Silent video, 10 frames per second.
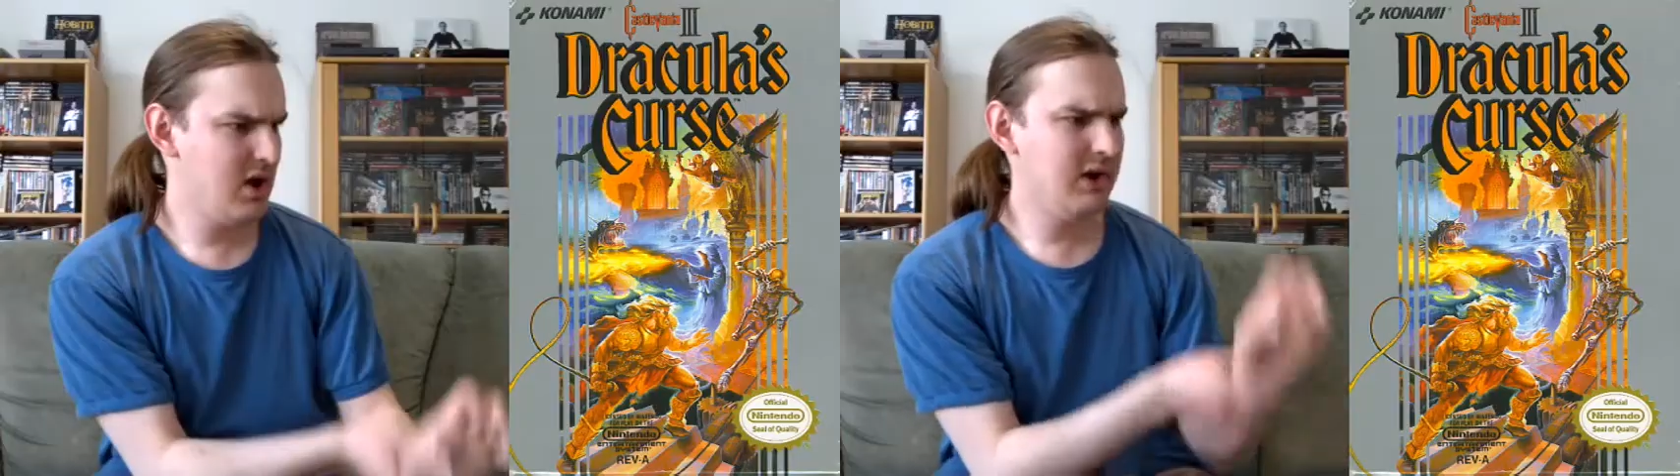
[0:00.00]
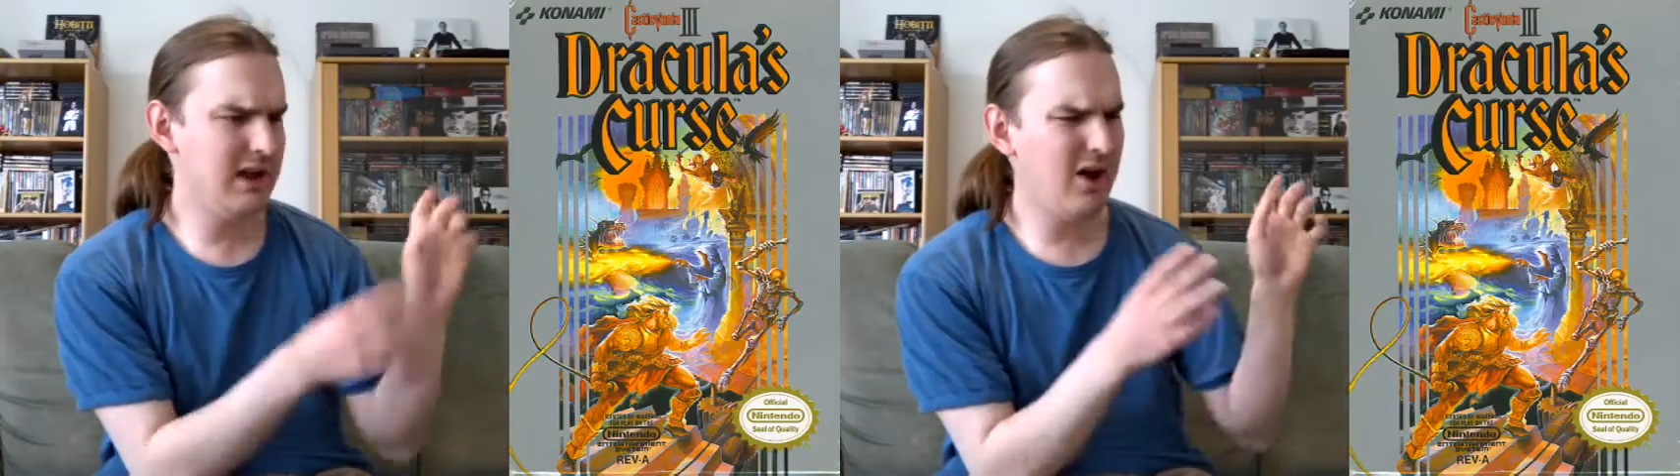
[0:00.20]

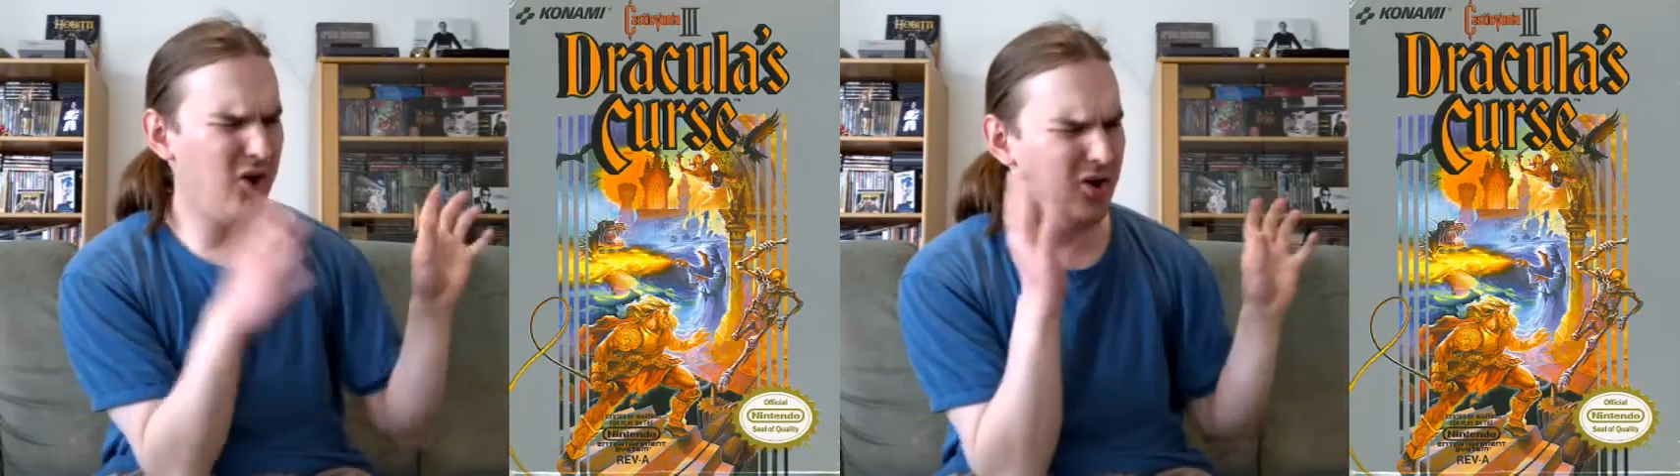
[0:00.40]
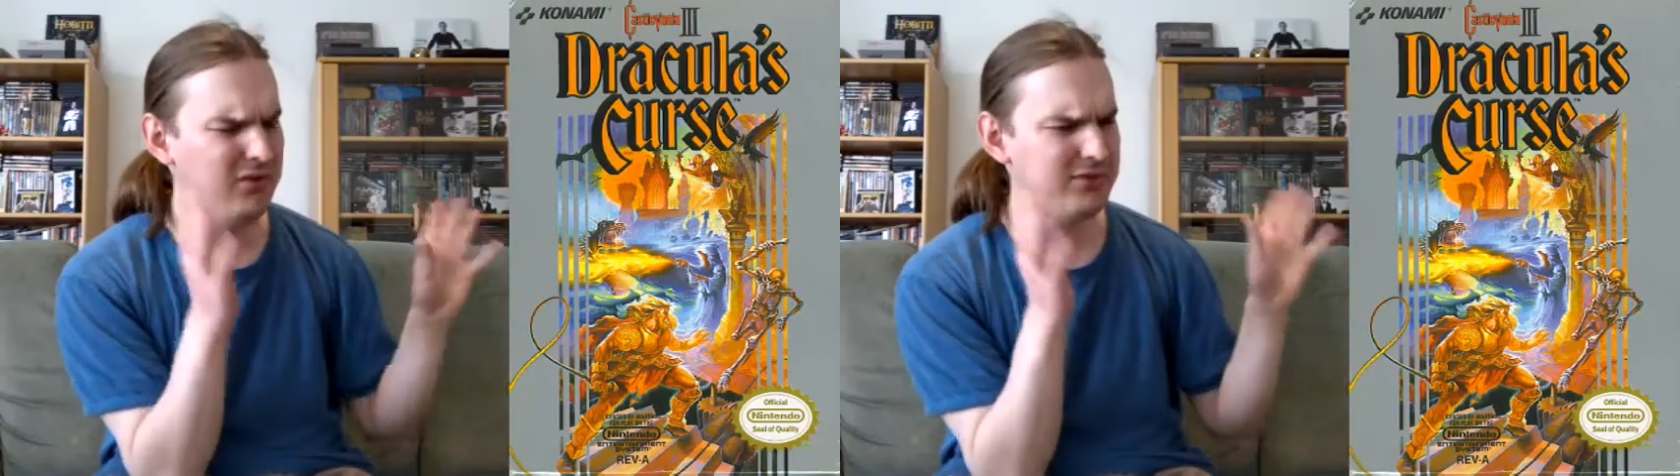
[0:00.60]

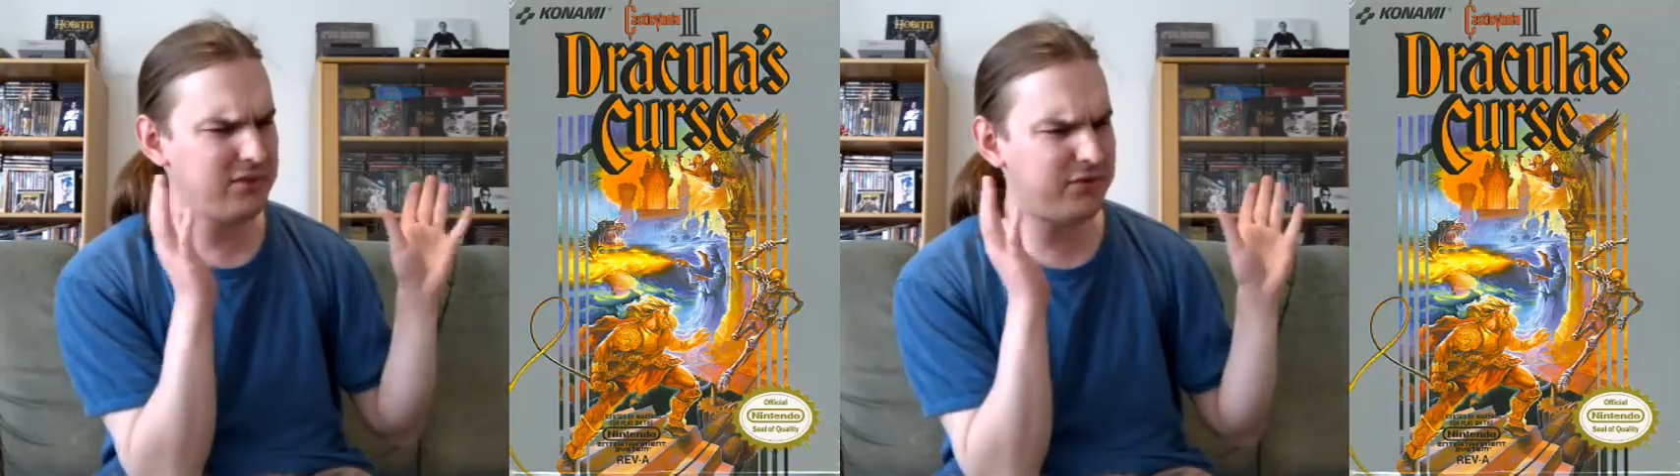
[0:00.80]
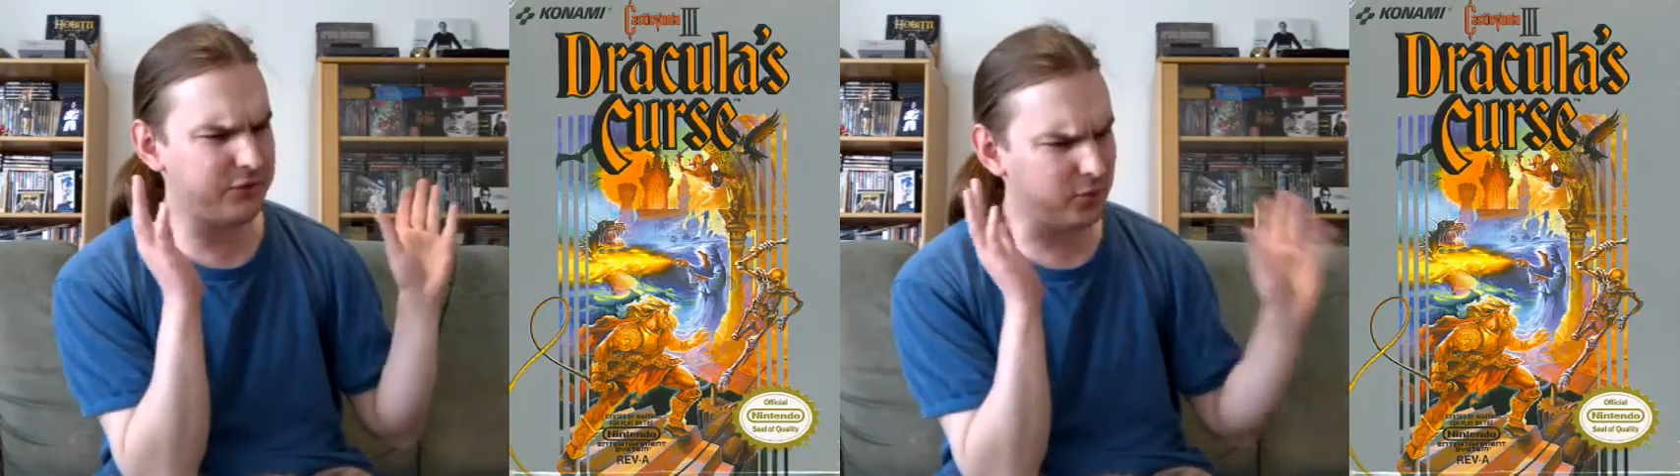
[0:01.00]
Now, of the
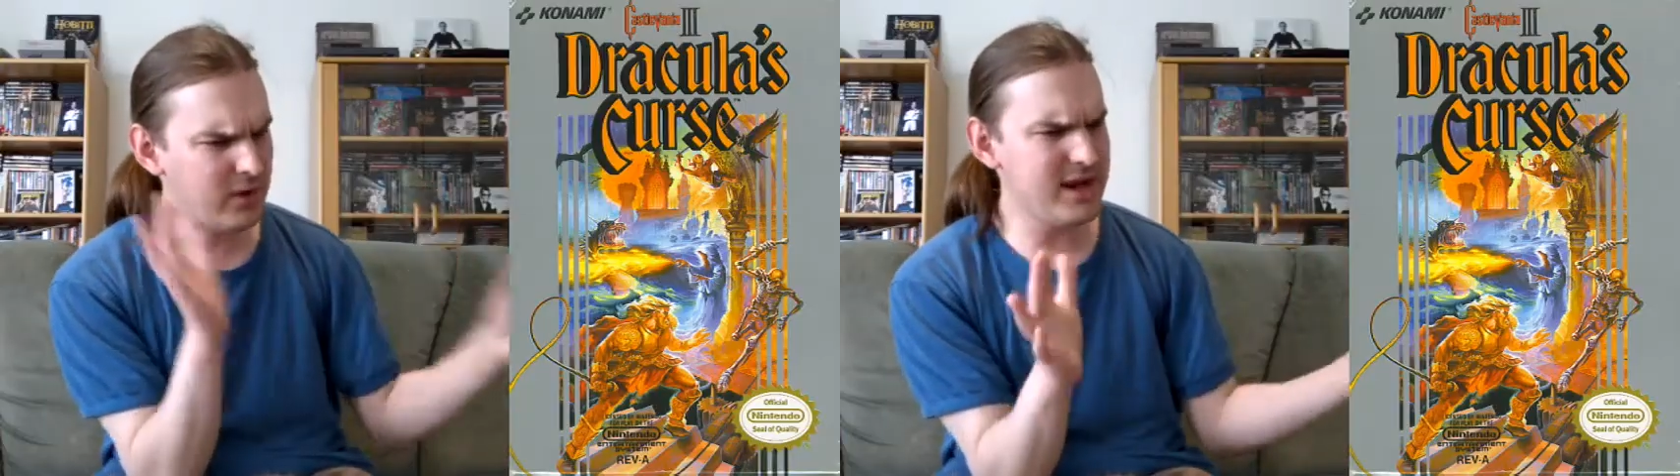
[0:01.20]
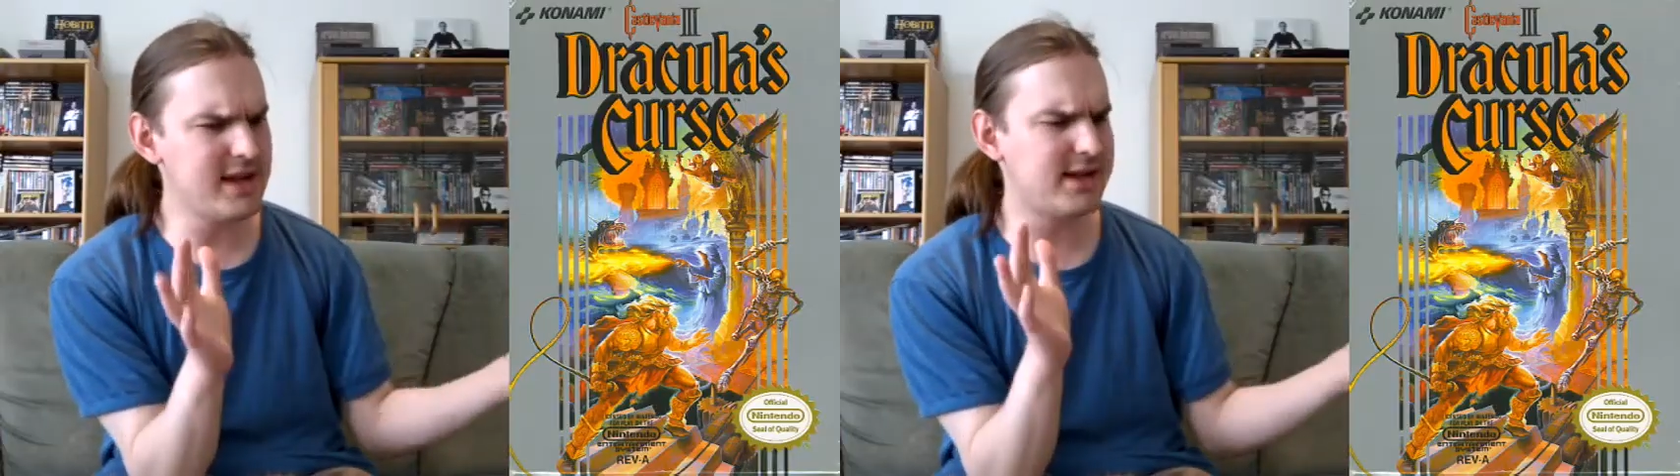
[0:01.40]

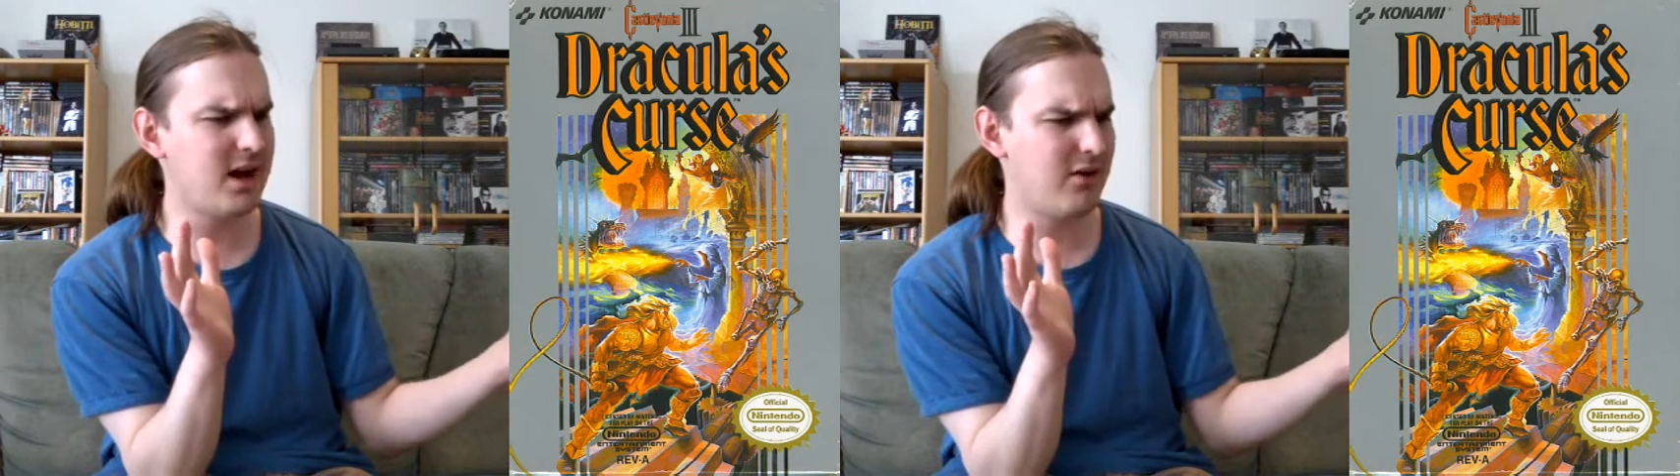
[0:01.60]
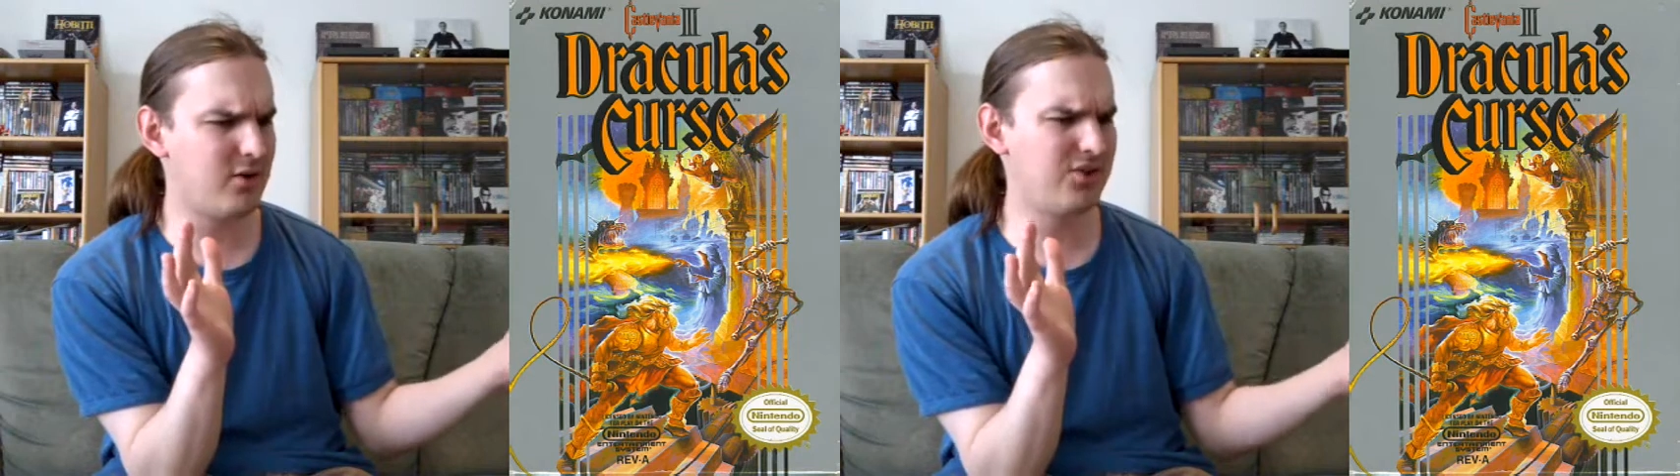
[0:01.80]
3
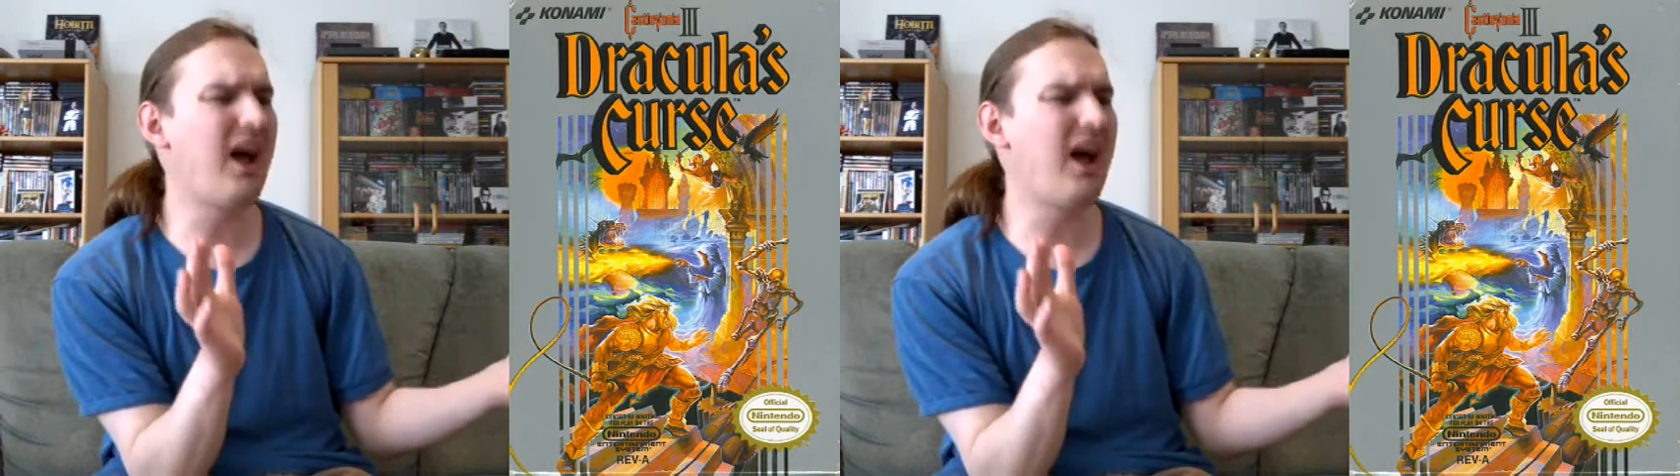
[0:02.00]
covers,